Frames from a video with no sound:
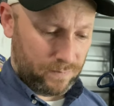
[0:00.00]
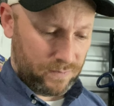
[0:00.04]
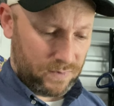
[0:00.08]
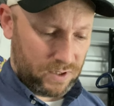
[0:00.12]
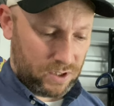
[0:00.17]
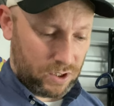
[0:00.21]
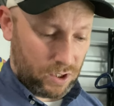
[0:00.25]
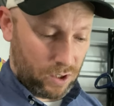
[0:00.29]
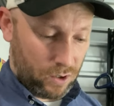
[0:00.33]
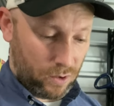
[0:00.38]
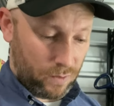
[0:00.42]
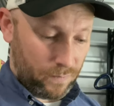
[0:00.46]

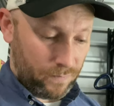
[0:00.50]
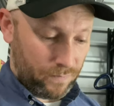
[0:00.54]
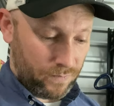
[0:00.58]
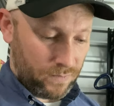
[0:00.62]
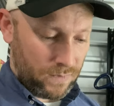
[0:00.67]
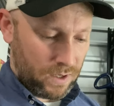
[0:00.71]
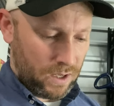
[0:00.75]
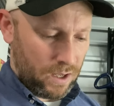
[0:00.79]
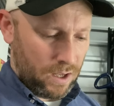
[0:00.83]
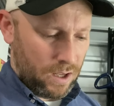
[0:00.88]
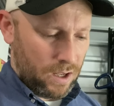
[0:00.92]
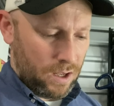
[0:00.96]
So,
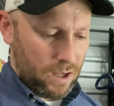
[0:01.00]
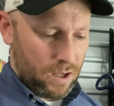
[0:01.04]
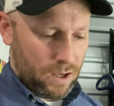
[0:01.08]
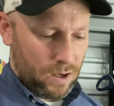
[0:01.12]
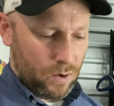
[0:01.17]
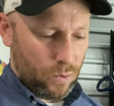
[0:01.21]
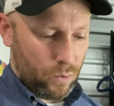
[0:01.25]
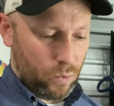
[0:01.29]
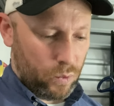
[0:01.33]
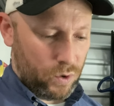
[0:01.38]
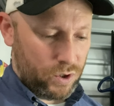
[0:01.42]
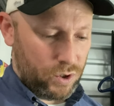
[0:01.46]

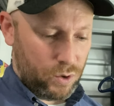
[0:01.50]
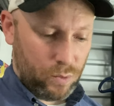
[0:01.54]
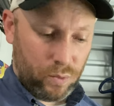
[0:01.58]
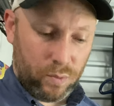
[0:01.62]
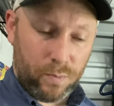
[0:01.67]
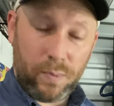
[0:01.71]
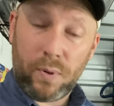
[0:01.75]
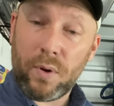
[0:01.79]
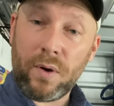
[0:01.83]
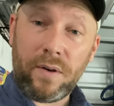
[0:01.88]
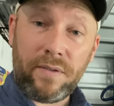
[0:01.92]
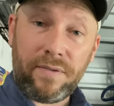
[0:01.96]
would you
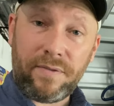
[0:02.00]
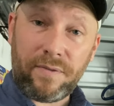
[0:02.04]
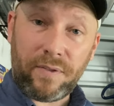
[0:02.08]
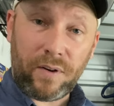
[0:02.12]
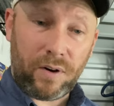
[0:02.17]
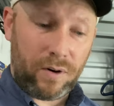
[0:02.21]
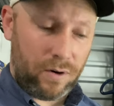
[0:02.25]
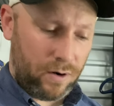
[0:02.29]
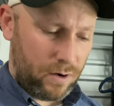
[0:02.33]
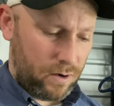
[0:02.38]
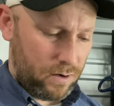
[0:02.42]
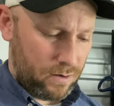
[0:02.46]

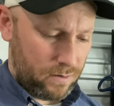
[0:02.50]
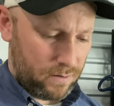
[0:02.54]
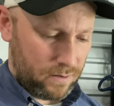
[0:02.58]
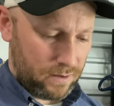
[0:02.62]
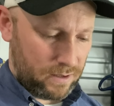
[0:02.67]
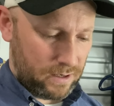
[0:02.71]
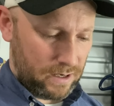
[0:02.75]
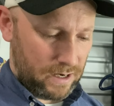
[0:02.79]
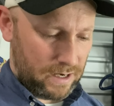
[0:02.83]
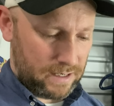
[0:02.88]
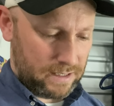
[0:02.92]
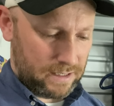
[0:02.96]
prefer
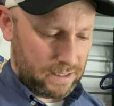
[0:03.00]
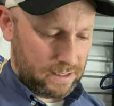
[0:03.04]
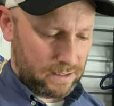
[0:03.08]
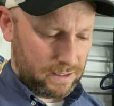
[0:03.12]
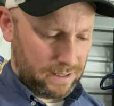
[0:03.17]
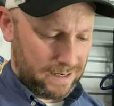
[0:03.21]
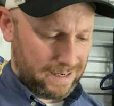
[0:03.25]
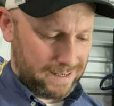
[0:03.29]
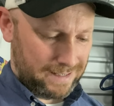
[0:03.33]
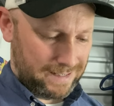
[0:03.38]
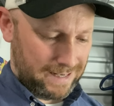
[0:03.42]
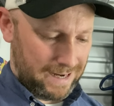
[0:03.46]
that I did,
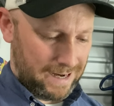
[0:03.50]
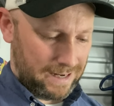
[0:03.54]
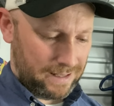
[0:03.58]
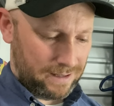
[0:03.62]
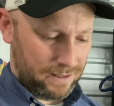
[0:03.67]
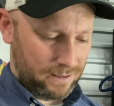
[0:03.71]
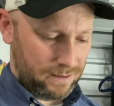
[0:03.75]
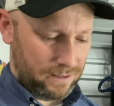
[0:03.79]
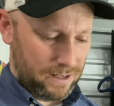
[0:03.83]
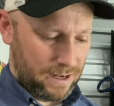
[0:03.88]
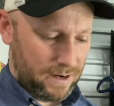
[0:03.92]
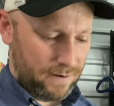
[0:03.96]
like,
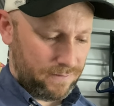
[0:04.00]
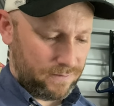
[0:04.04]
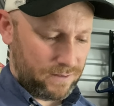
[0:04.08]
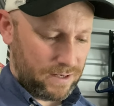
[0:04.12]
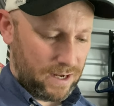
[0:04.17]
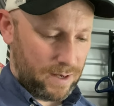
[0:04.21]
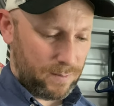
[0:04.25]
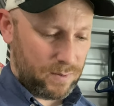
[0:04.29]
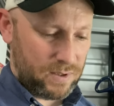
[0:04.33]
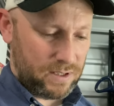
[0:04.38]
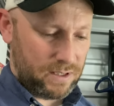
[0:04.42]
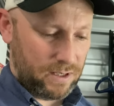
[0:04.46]
day-in-the-life
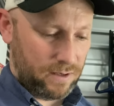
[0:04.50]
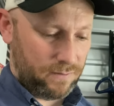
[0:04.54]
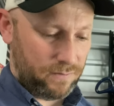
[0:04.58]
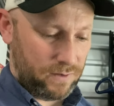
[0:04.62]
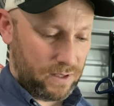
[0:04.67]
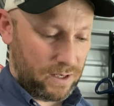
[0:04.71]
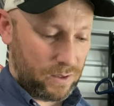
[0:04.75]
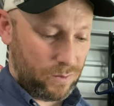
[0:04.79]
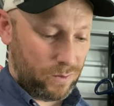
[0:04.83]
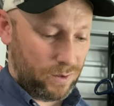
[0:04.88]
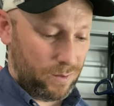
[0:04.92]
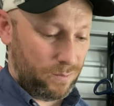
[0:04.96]
type stuff
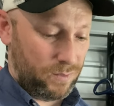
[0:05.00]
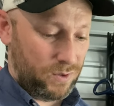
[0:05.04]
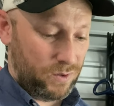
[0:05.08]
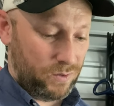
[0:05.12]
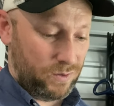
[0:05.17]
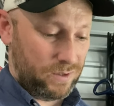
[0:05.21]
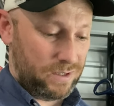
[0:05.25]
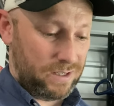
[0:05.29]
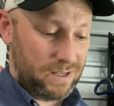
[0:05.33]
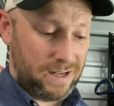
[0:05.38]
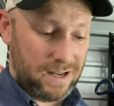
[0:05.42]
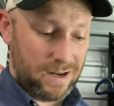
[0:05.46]
like what I'm
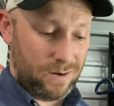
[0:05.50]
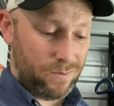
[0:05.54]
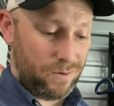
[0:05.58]
doing today,